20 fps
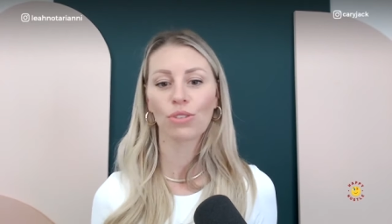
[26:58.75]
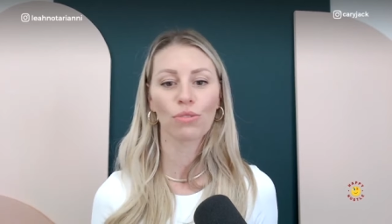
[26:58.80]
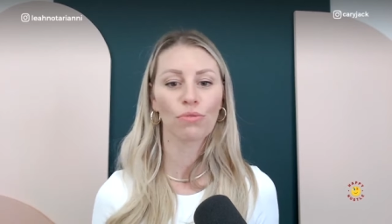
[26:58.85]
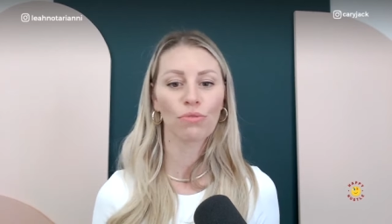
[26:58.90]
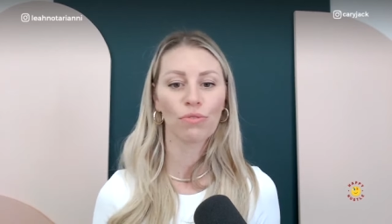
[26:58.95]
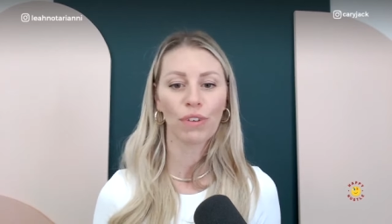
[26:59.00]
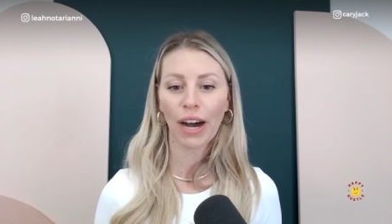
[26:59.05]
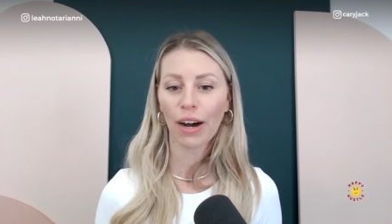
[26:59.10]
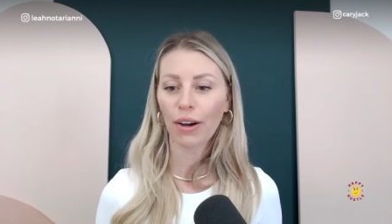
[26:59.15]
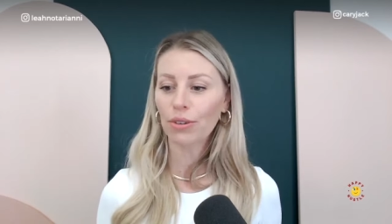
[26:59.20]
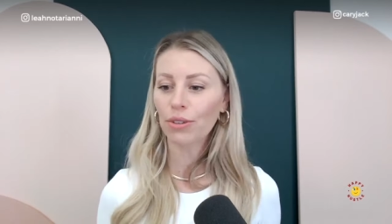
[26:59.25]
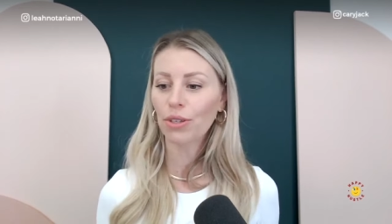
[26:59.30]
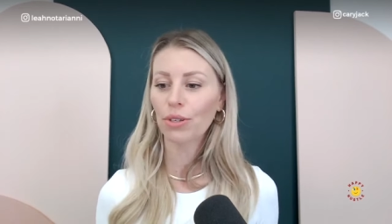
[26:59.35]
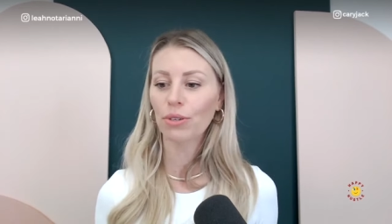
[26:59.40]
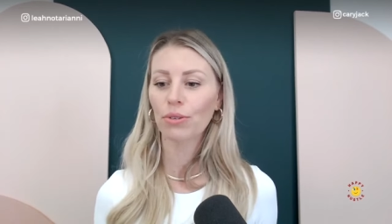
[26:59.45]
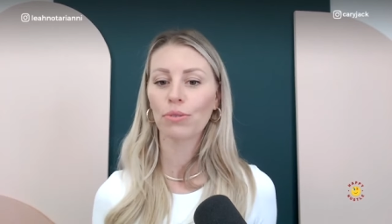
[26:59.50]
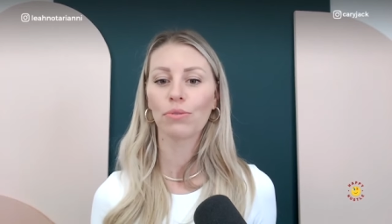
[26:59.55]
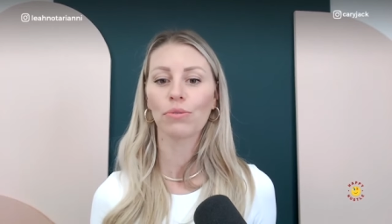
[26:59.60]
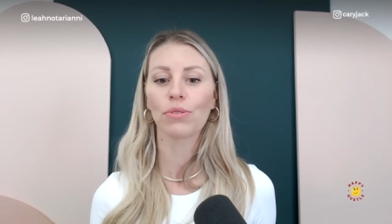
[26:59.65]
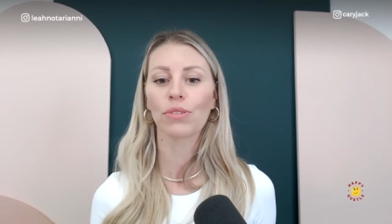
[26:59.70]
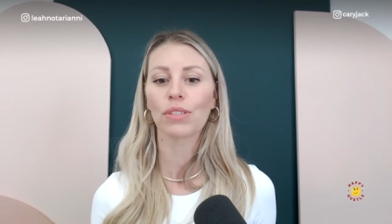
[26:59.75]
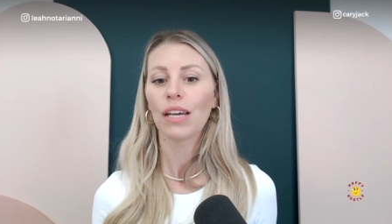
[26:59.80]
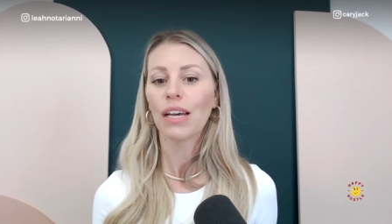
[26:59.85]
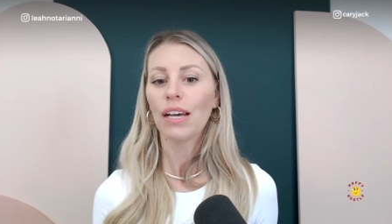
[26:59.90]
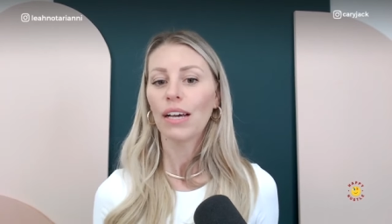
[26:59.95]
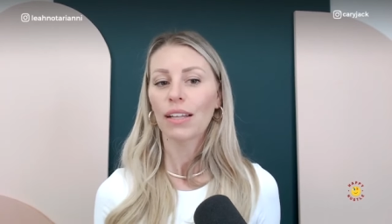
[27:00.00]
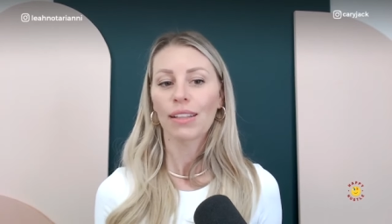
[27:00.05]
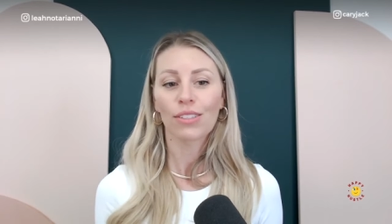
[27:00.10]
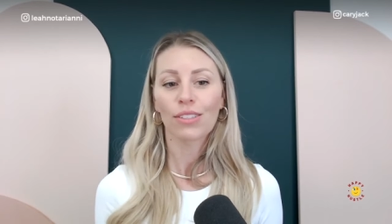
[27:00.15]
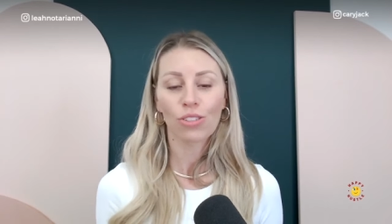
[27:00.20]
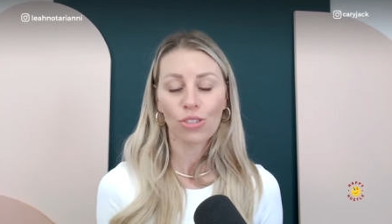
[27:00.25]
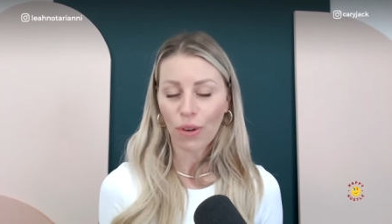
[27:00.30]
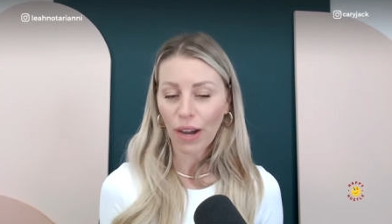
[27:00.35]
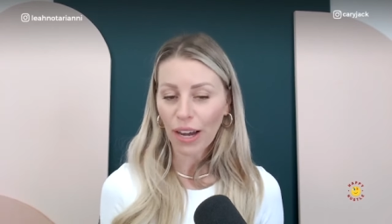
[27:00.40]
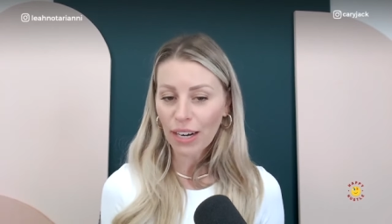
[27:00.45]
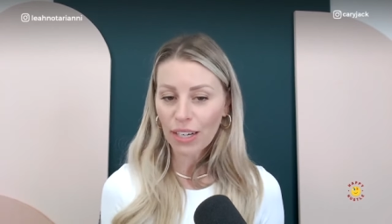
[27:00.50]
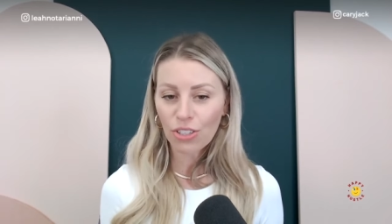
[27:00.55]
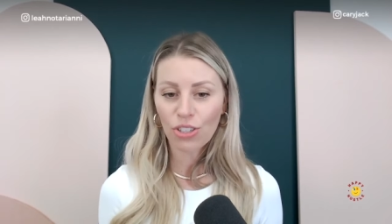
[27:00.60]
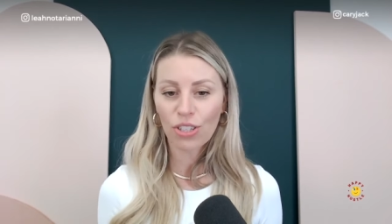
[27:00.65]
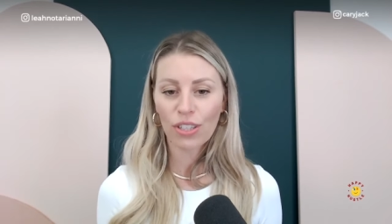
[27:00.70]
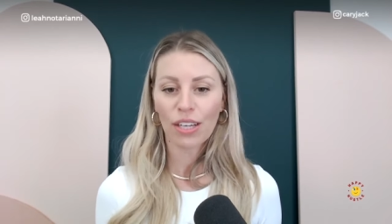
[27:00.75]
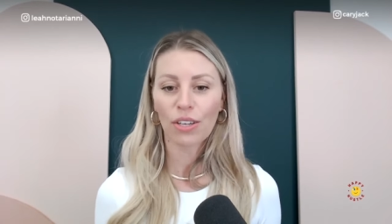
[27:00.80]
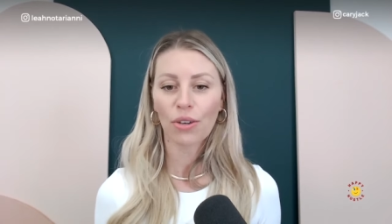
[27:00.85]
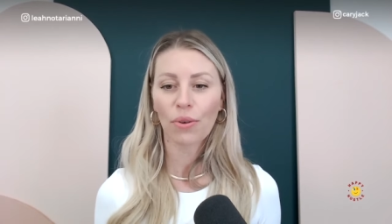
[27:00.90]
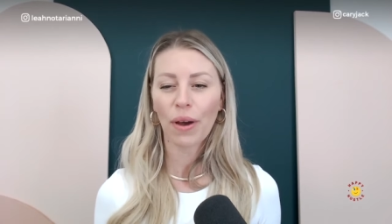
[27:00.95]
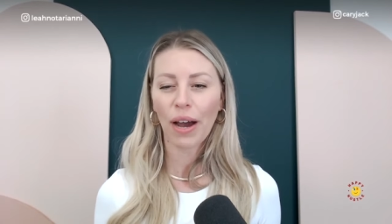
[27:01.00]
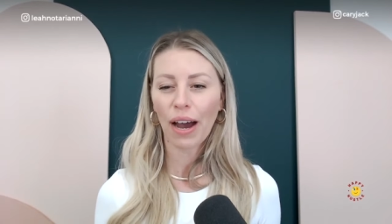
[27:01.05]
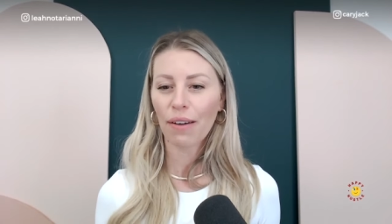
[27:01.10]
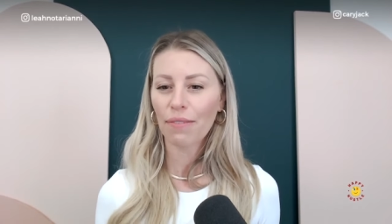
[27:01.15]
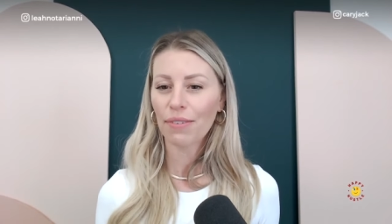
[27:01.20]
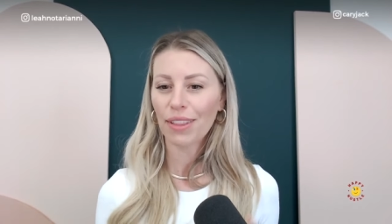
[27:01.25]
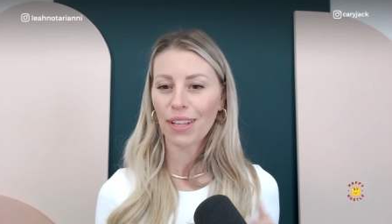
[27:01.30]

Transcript: your values, the strategy that you have.